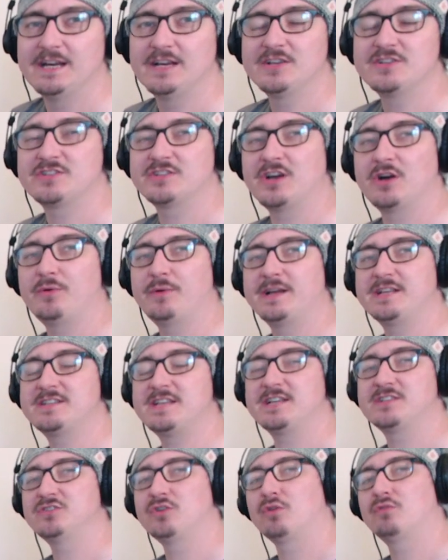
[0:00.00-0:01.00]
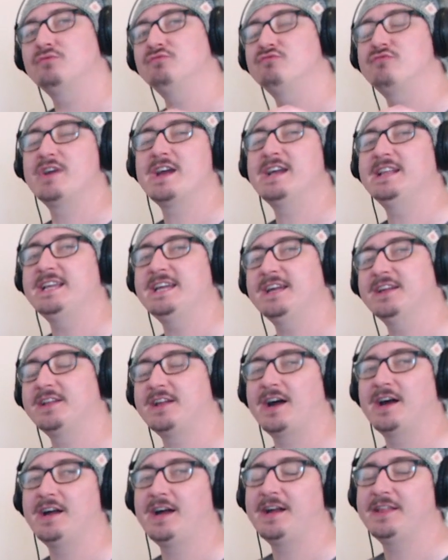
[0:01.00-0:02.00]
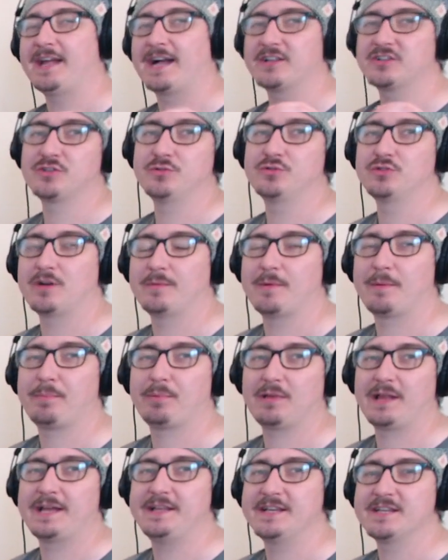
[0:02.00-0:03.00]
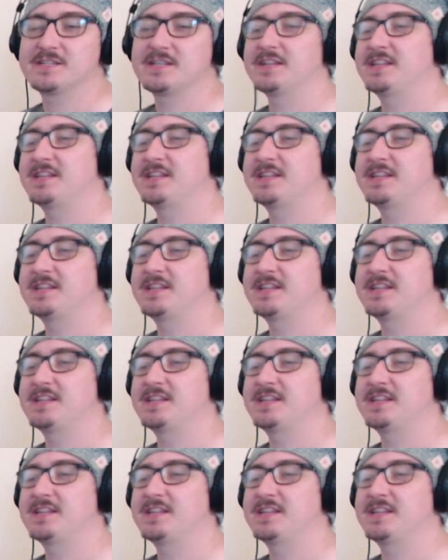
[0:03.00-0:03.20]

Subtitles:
So it's not really an actual drummer playing this.